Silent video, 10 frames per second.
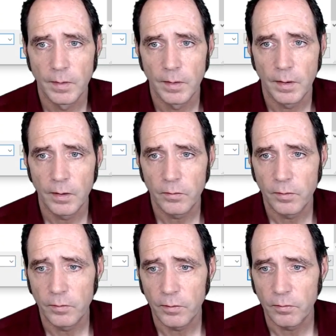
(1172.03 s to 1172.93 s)
let's
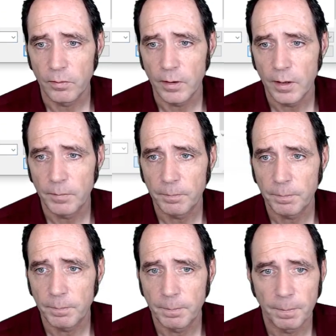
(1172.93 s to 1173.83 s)
choose this one here.
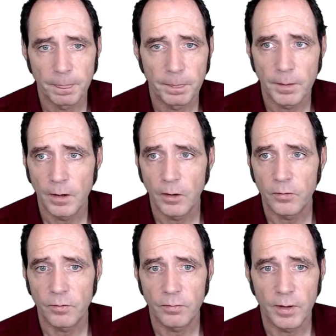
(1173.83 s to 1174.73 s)

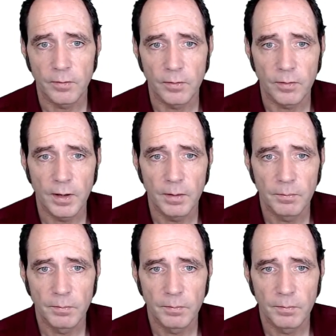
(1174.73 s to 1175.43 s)
Lots of faces there.